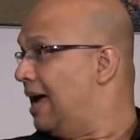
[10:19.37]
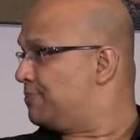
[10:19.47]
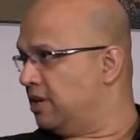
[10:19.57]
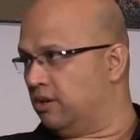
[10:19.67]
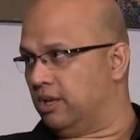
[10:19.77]

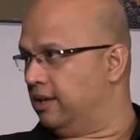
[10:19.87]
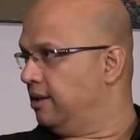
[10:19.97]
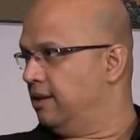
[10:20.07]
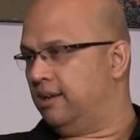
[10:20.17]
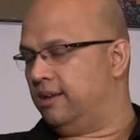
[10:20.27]
Absolutely.
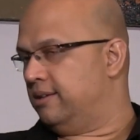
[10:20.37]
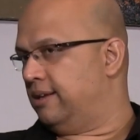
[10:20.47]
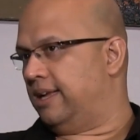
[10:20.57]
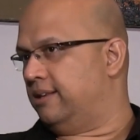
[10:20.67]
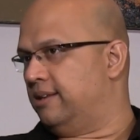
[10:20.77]

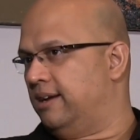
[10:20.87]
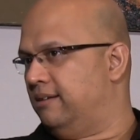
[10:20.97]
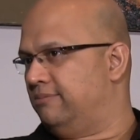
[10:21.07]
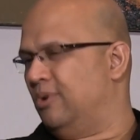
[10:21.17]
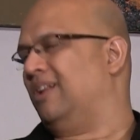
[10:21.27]
And
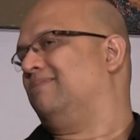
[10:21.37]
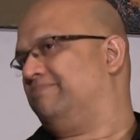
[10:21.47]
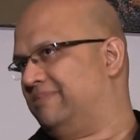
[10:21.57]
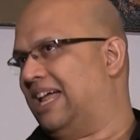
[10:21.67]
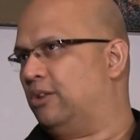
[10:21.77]
well,
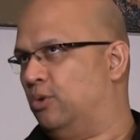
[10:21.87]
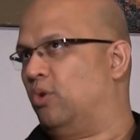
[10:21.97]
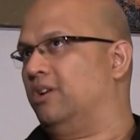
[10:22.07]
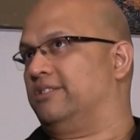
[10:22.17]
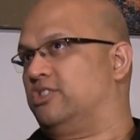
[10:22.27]
now the
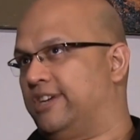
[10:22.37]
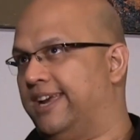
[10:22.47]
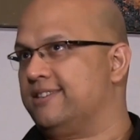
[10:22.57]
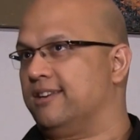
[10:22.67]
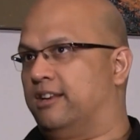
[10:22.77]
world has
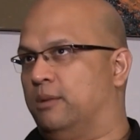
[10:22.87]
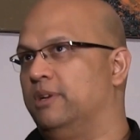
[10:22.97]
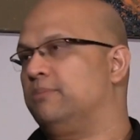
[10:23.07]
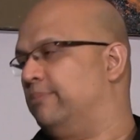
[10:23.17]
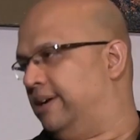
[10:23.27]
changed a little
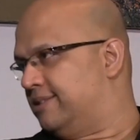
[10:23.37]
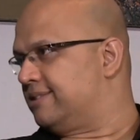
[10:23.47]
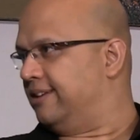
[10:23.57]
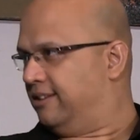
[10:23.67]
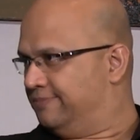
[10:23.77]
bit, but
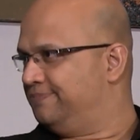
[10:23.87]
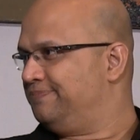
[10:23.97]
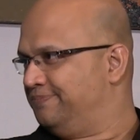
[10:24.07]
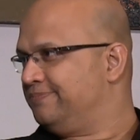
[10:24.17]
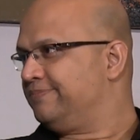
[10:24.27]
still,
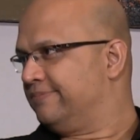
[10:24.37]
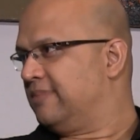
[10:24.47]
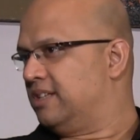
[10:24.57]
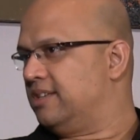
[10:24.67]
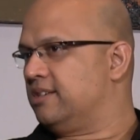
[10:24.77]

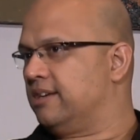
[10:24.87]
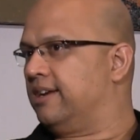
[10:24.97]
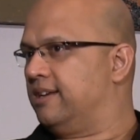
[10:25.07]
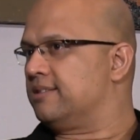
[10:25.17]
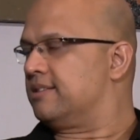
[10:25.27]

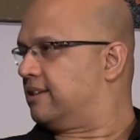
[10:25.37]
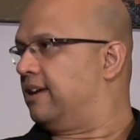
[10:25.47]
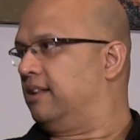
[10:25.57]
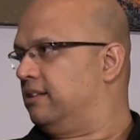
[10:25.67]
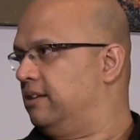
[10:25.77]
teaching is a
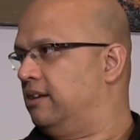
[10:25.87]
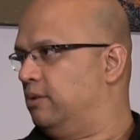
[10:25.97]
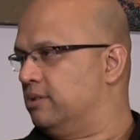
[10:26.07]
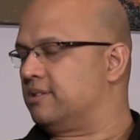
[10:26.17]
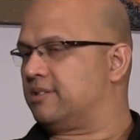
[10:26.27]
skill,
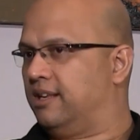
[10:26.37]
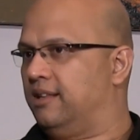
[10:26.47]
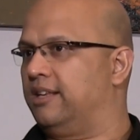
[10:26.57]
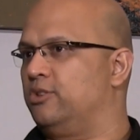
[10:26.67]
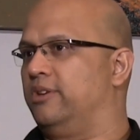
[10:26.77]
it's a
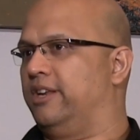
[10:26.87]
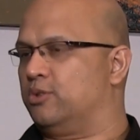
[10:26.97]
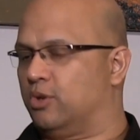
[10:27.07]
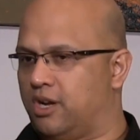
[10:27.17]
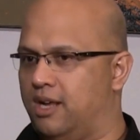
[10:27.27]
skill that you
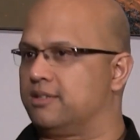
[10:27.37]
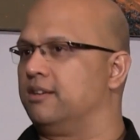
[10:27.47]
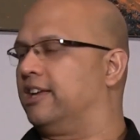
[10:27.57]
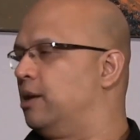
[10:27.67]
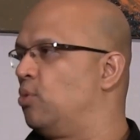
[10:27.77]
need to
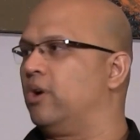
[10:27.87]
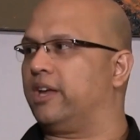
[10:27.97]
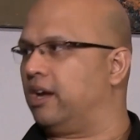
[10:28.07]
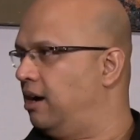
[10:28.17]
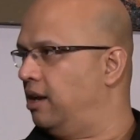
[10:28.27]
constantly keep
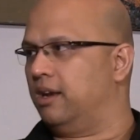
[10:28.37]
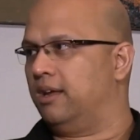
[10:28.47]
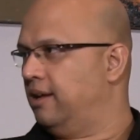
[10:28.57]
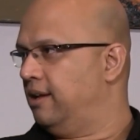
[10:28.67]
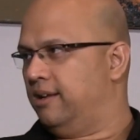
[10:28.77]
working on
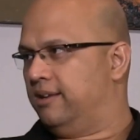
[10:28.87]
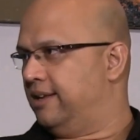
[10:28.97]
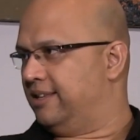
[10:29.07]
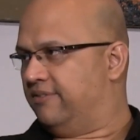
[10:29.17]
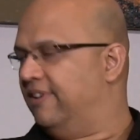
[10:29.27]

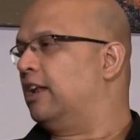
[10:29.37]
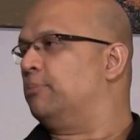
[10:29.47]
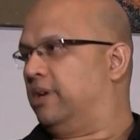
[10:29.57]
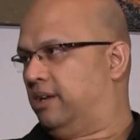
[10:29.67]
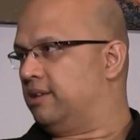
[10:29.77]
and
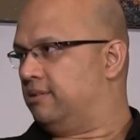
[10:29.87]
developing it.